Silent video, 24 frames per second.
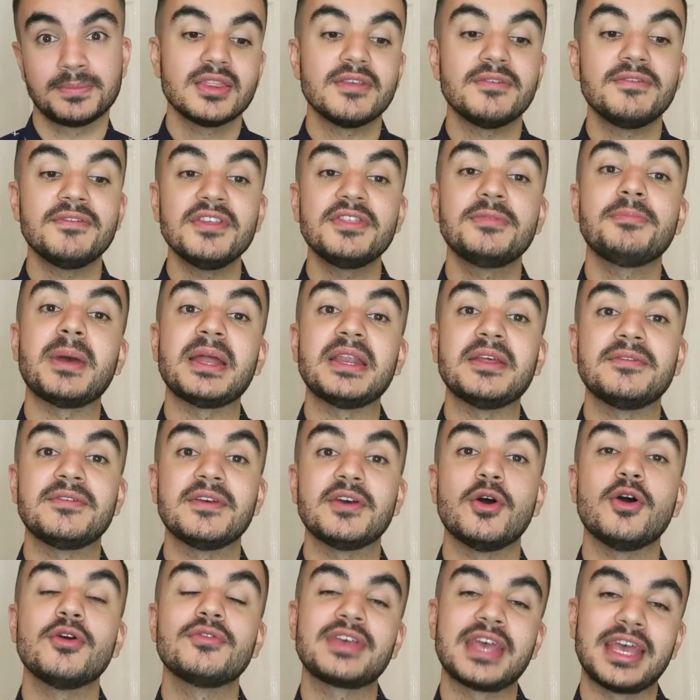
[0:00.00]
The fifth
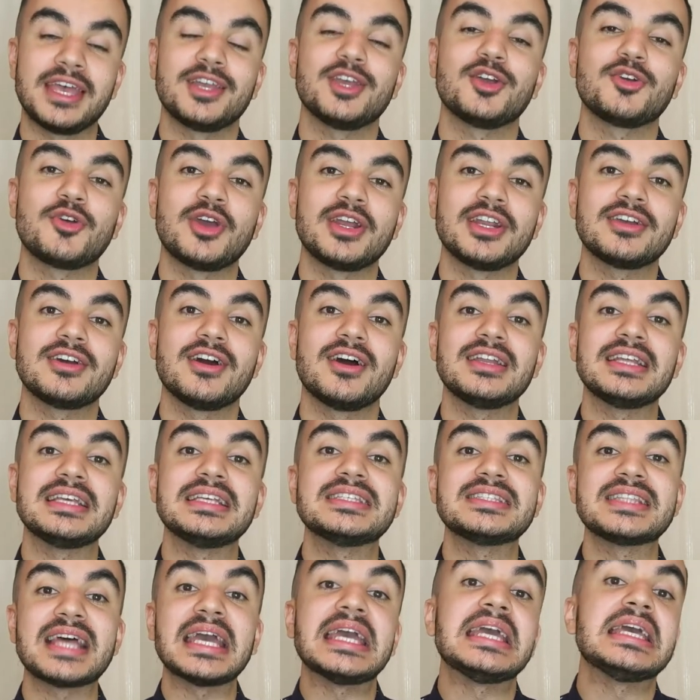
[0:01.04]
benefit of getting a credit card
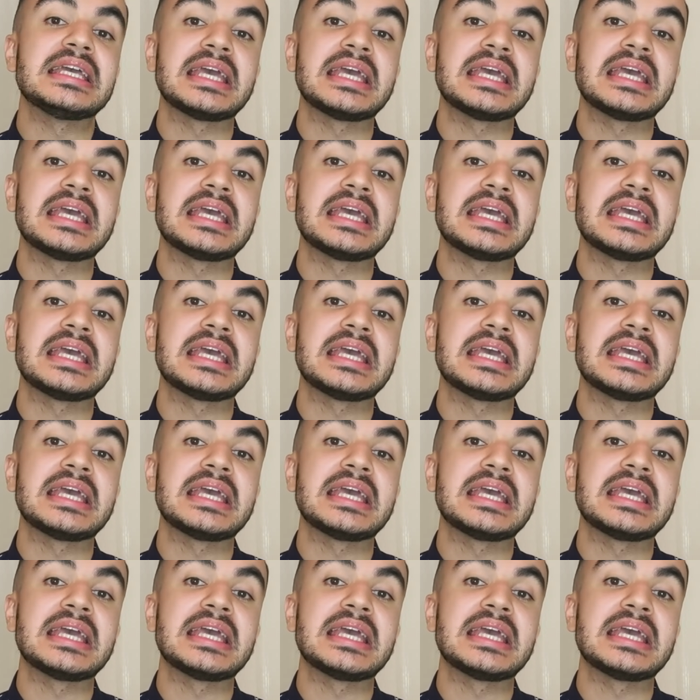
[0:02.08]
is that